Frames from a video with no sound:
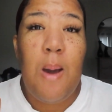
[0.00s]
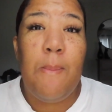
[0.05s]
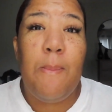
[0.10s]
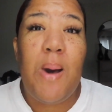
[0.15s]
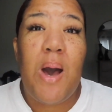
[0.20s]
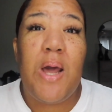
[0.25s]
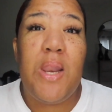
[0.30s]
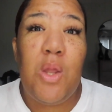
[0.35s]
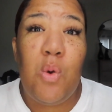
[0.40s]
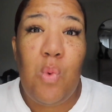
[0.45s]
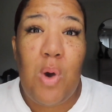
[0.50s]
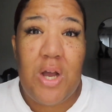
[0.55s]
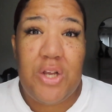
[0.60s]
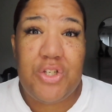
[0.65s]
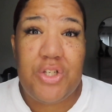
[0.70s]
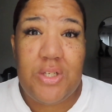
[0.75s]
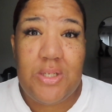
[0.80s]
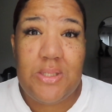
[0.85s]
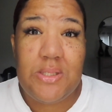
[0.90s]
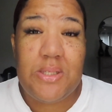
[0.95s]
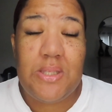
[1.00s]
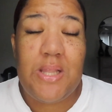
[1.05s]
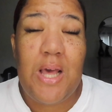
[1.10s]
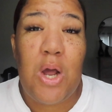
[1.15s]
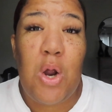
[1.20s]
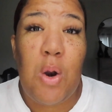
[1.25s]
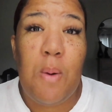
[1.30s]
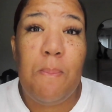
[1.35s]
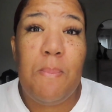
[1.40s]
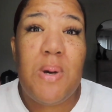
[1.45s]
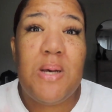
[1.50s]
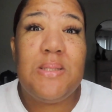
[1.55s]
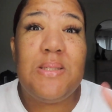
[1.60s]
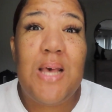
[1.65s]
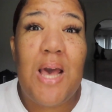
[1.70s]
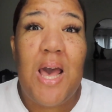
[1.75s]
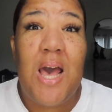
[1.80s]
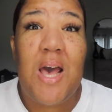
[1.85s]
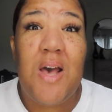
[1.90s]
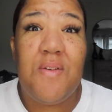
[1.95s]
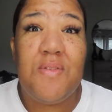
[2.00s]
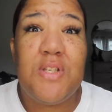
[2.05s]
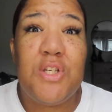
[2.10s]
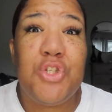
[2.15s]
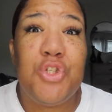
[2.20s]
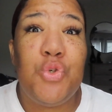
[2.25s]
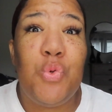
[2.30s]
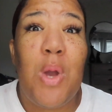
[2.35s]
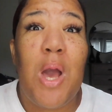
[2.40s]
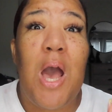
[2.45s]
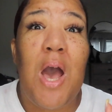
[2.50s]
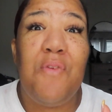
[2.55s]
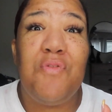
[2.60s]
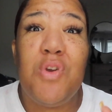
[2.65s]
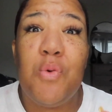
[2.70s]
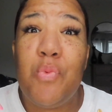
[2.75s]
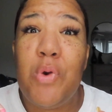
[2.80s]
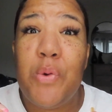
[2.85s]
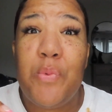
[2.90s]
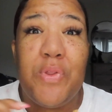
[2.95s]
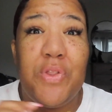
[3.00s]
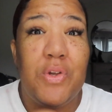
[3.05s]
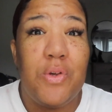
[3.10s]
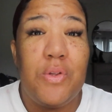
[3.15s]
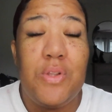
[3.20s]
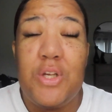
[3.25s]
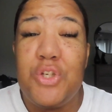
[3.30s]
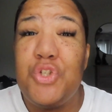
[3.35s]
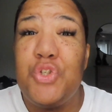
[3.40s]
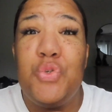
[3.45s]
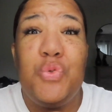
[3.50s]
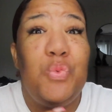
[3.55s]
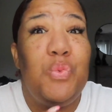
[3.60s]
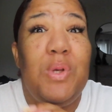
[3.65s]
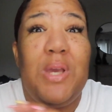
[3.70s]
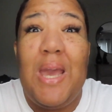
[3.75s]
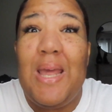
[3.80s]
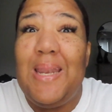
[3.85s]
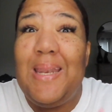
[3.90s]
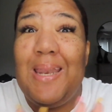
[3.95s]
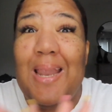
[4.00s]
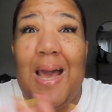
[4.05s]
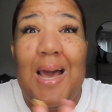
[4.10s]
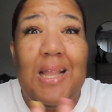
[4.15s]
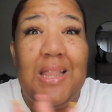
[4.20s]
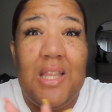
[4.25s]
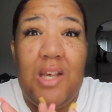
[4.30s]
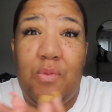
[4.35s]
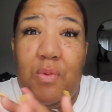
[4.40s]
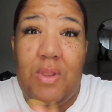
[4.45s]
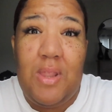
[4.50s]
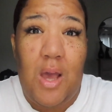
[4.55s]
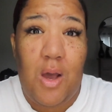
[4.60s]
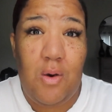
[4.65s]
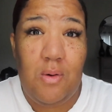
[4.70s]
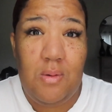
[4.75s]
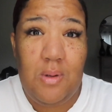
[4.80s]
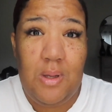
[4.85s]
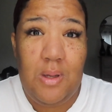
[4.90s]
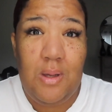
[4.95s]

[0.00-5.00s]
body washes that are must-haves that you have to bring with you, that you cannot live without.